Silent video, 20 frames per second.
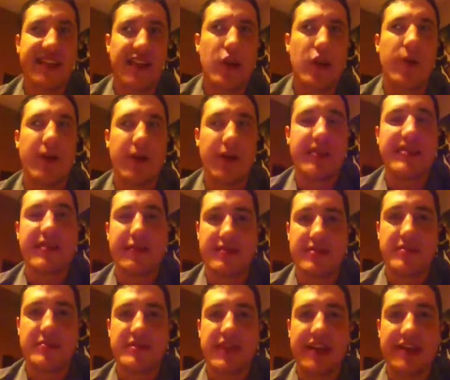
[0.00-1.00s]
I've got to be honest, there is
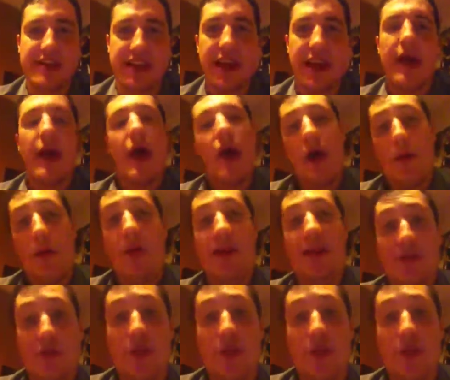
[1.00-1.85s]
some sex in it, but there's